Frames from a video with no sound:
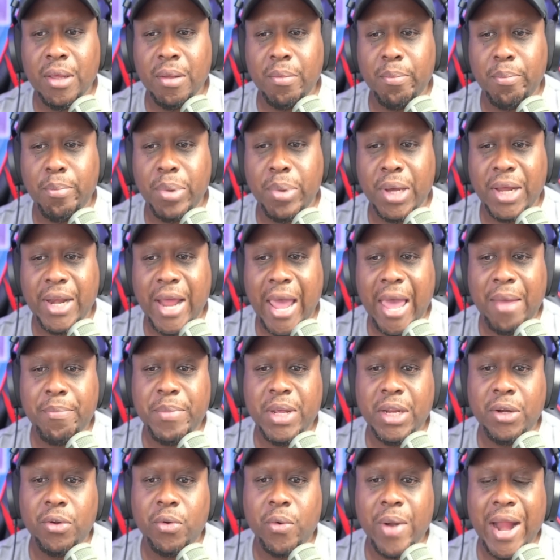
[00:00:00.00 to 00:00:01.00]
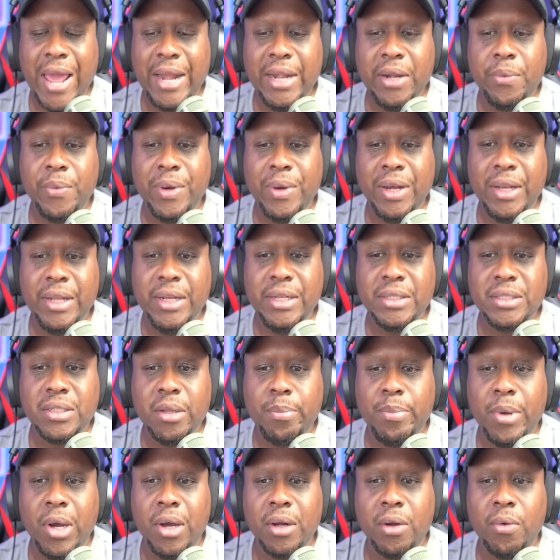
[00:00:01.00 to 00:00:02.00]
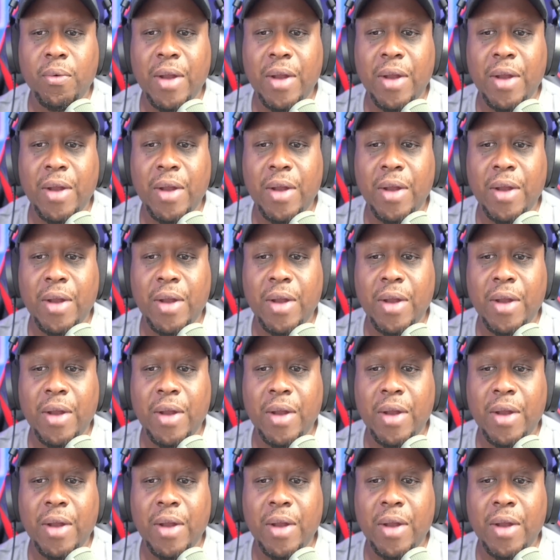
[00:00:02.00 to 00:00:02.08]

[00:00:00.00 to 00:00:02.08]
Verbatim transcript: but had been granted release upon